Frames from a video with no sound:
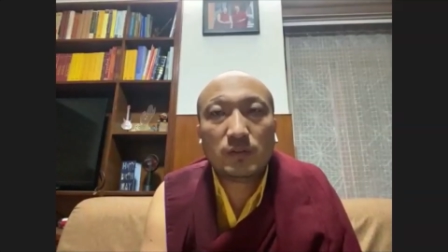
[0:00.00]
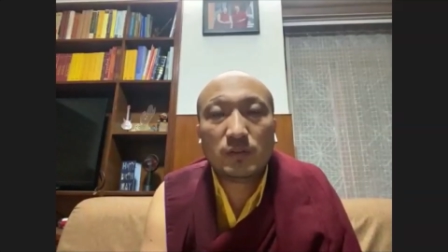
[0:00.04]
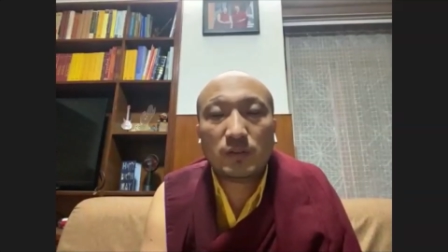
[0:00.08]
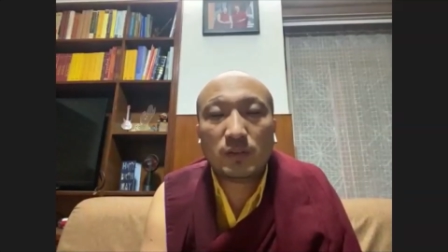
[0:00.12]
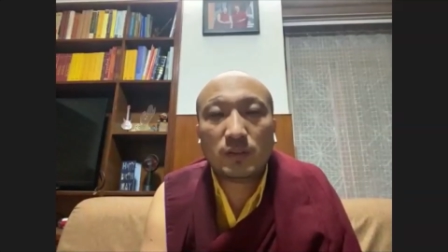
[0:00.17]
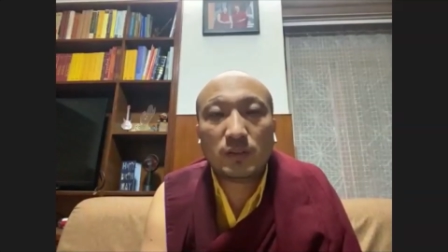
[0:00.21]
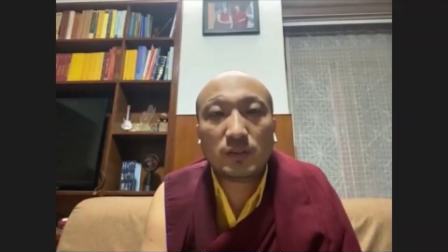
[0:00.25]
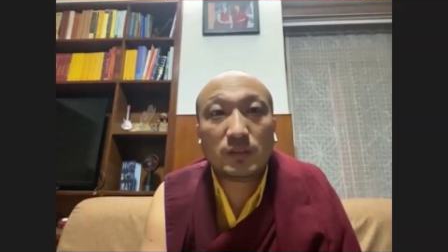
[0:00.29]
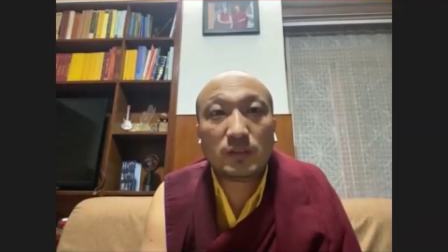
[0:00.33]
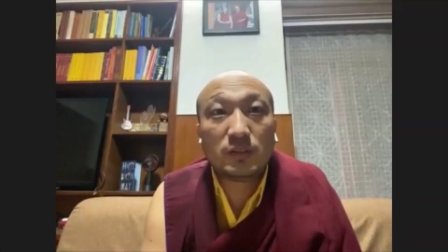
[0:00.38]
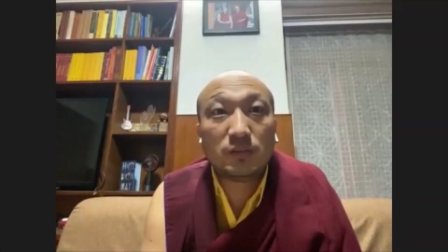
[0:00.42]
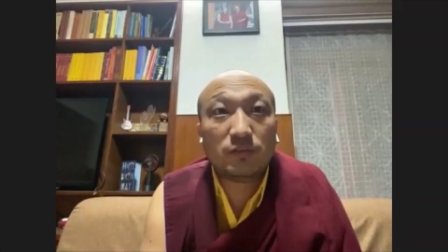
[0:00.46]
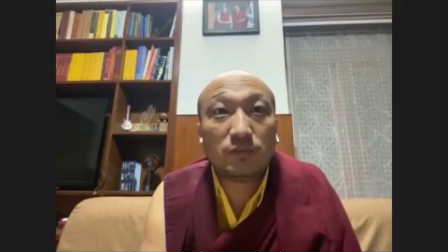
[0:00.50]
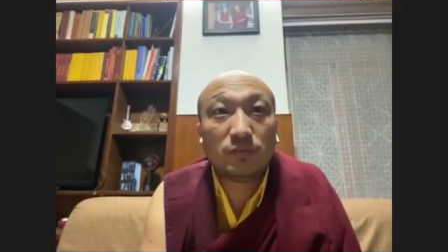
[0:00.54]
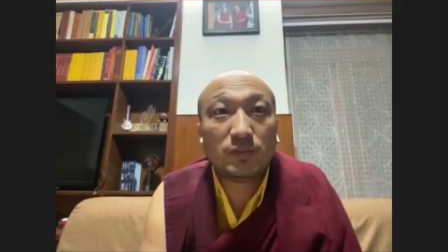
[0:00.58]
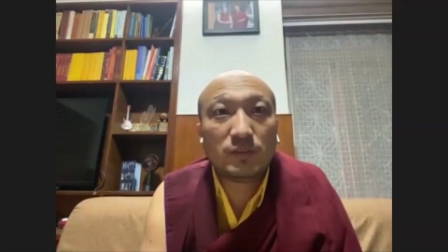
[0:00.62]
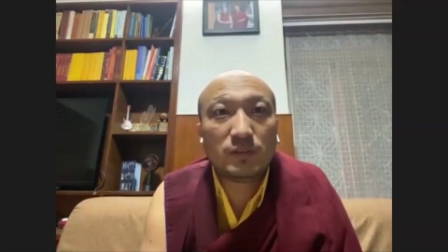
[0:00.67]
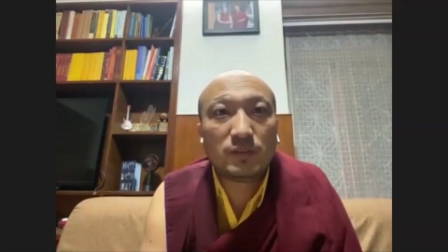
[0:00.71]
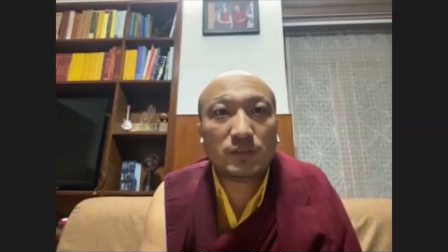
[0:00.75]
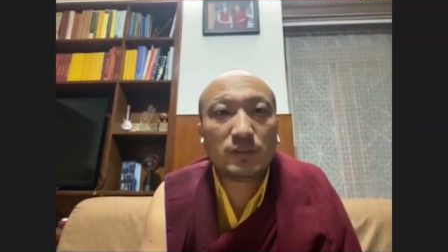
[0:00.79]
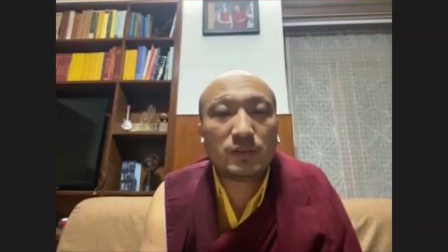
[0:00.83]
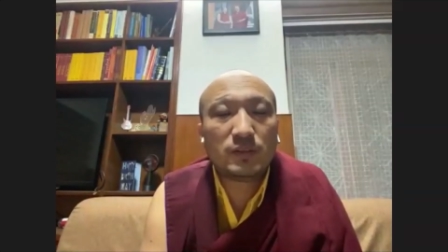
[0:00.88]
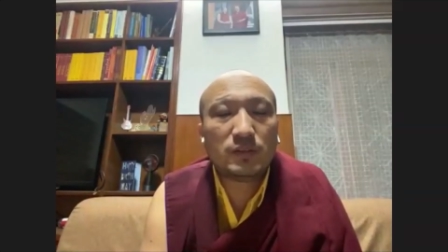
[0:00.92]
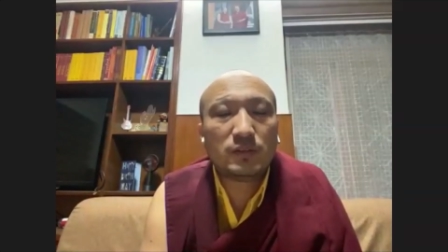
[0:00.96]
uh,
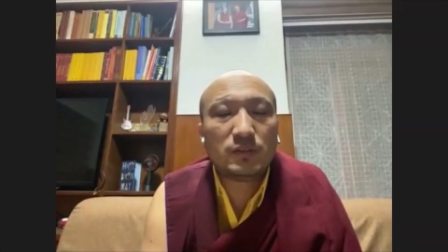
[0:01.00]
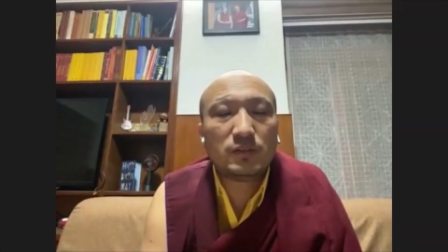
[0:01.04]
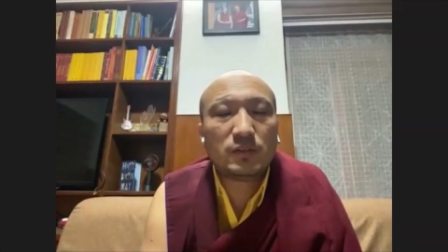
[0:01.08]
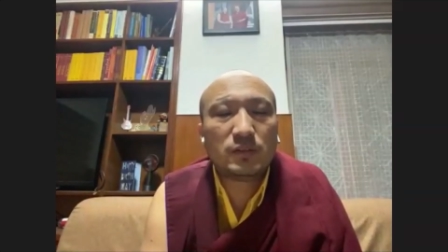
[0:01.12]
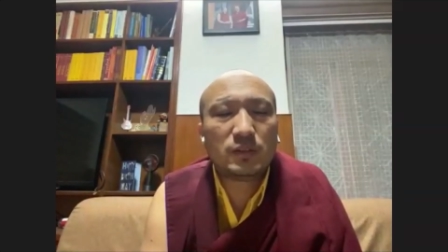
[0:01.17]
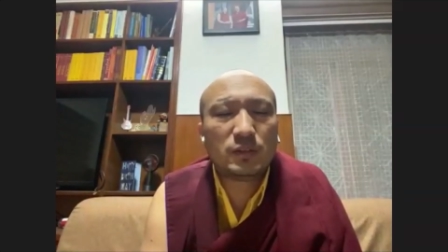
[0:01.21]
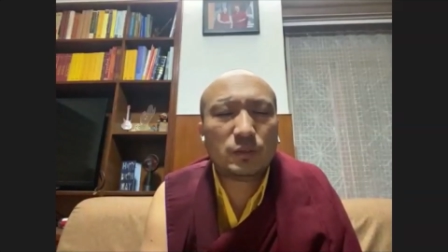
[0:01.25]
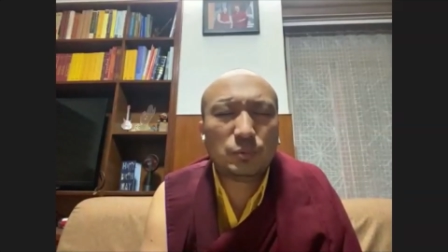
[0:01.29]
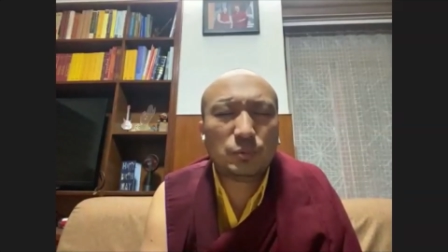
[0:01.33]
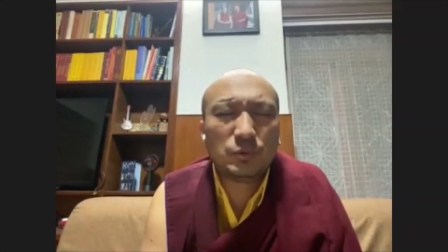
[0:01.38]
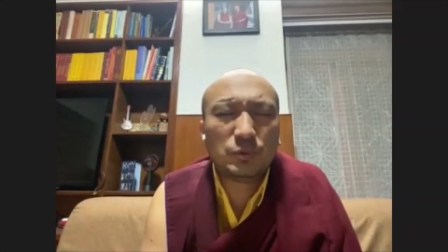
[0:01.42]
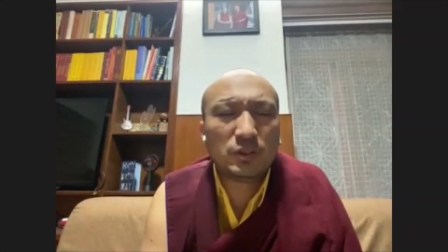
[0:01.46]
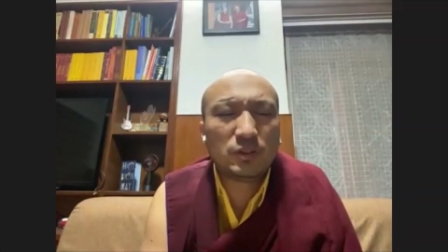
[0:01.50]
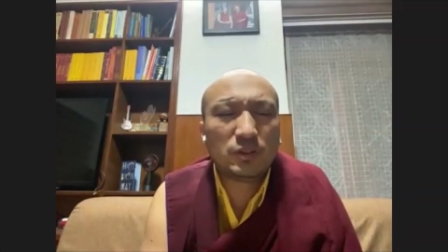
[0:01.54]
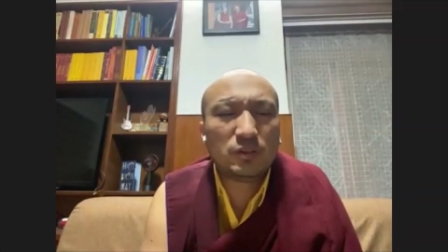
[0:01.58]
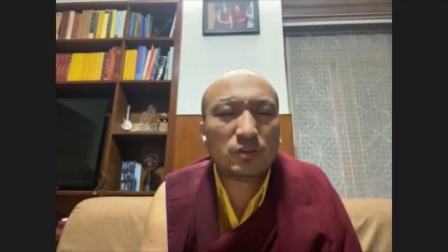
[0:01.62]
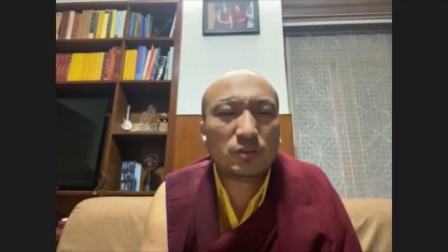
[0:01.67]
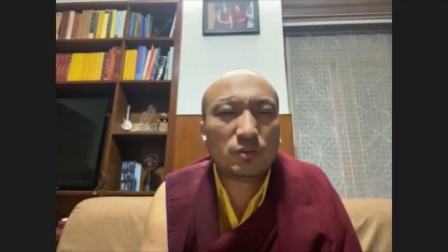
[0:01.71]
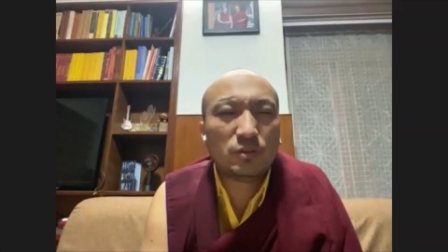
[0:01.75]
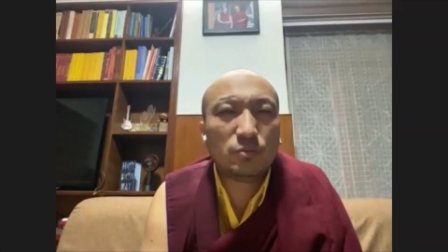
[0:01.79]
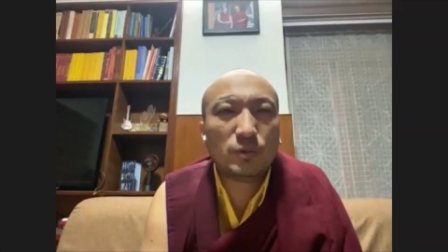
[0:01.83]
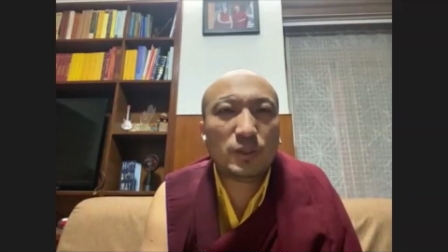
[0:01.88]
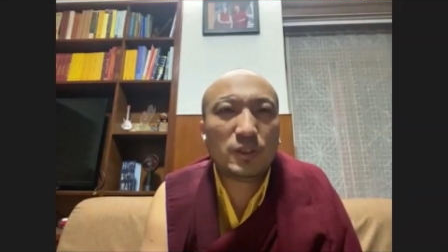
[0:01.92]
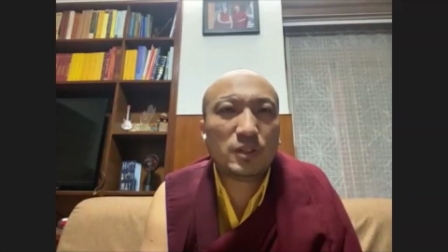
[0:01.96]
different division
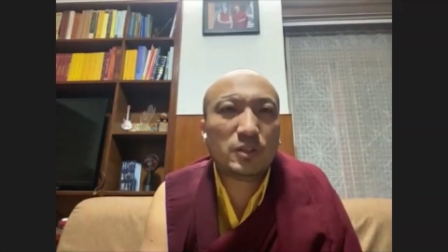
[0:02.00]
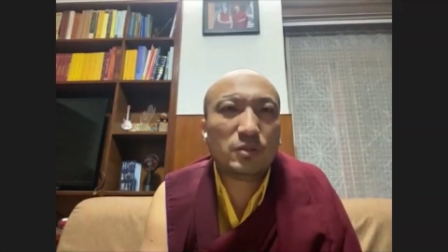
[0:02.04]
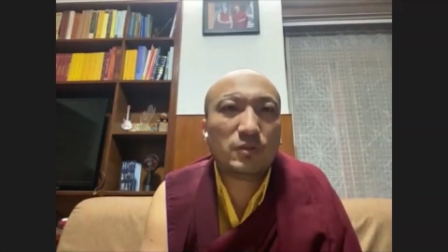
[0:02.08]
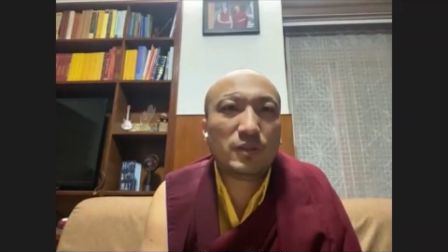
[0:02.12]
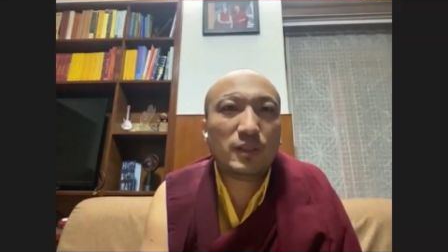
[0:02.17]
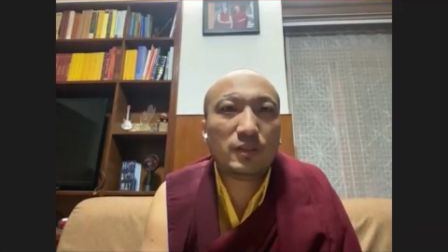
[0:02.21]
or whatever.